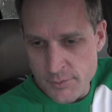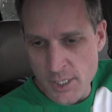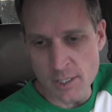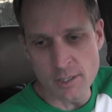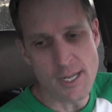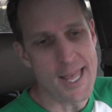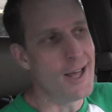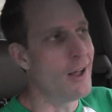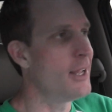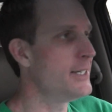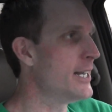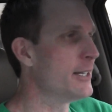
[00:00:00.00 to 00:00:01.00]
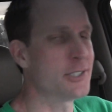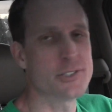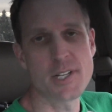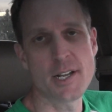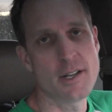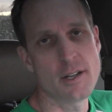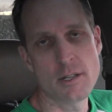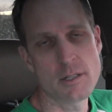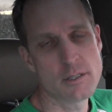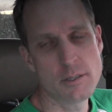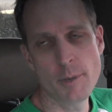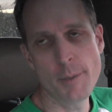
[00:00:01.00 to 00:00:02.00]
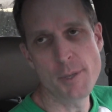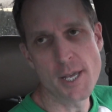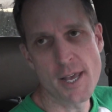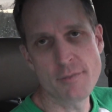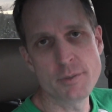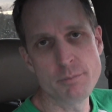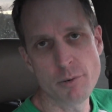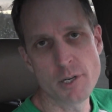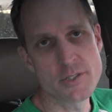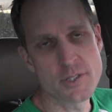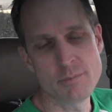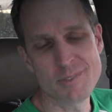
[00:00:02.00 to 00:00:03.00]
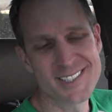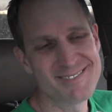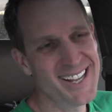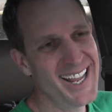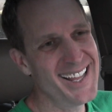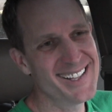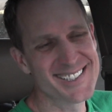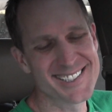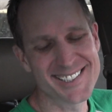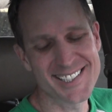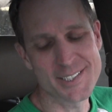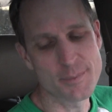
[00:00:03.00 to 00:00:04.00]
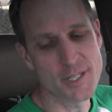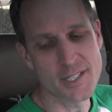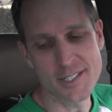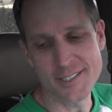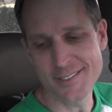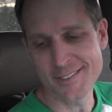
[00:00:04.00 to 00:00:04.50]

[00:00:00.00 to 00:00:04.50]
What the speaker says: Hell, I doubt there's a hell. There might be a heaven prison, but hell just doesn't make any